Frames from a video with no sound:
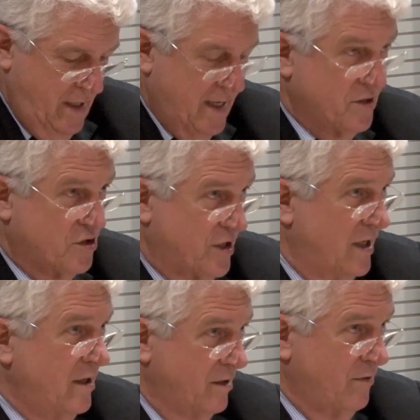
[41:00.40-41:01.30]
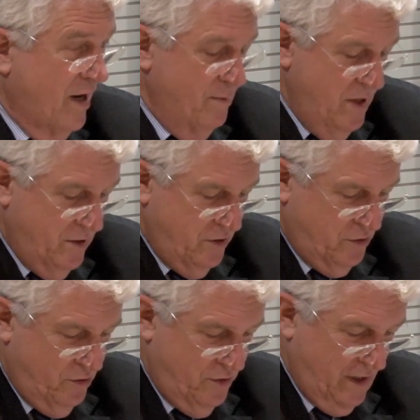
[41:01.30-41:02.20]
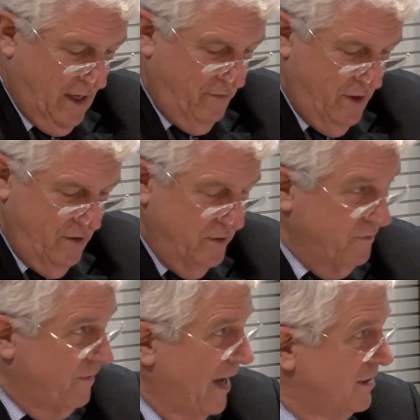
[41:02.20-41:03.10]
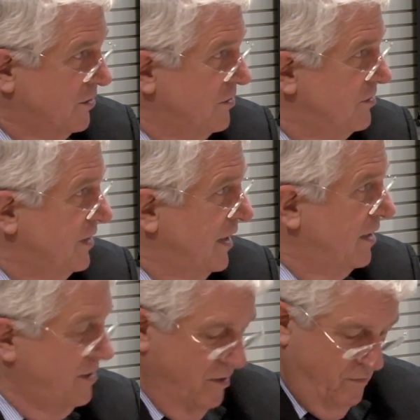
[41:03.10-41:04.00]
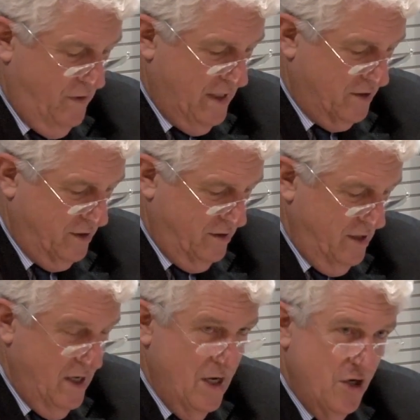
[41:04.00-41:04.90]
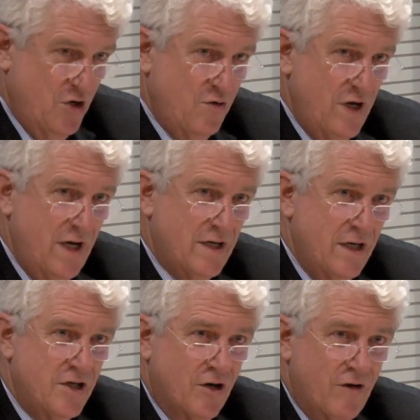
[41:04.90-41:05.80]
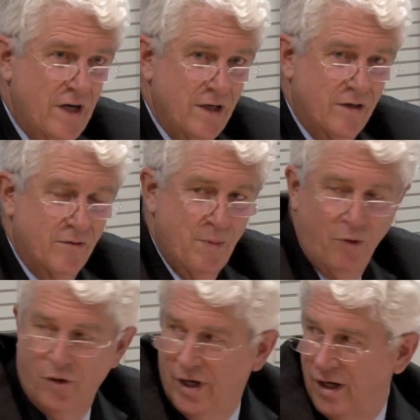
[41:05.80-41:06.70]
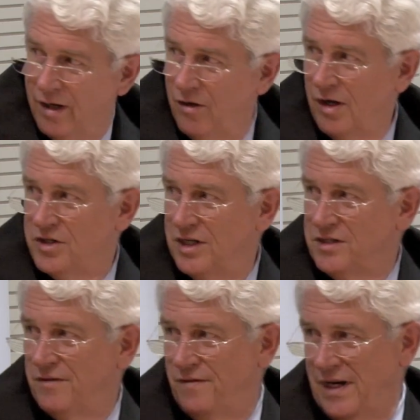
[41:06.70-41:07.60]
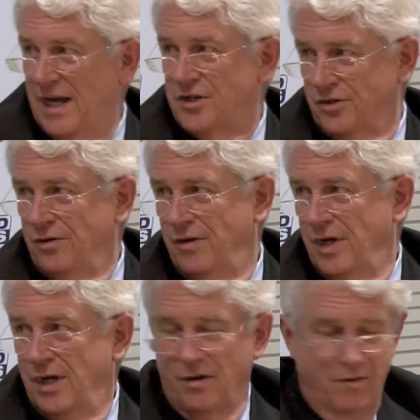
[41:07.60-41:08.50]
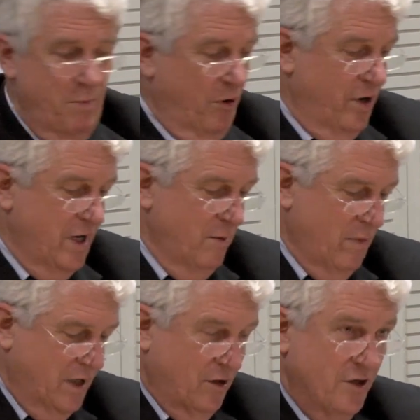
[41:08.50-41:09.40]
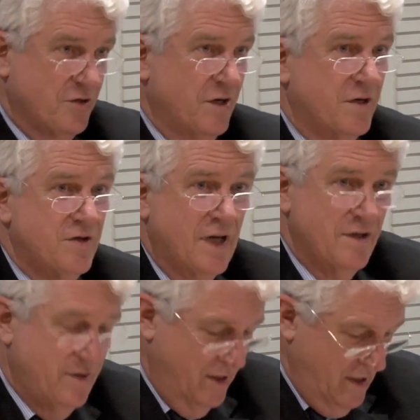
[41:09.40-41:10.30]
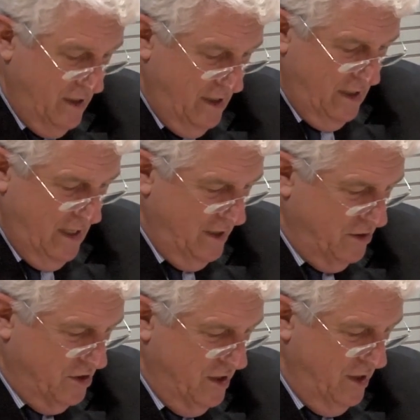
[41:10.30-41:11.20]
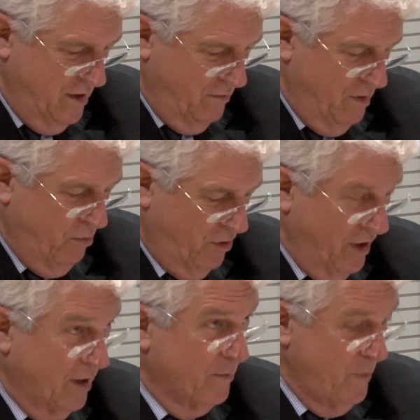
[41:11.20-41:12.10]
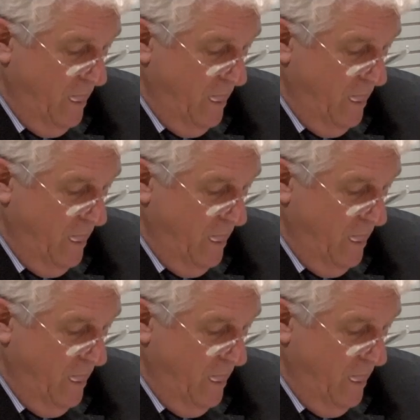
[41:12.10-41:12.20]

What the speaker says: ESG, environmental social governance, factors and risks. You need integrated reporting, not just the financial reporting, but also, in a sense, ESG reporting.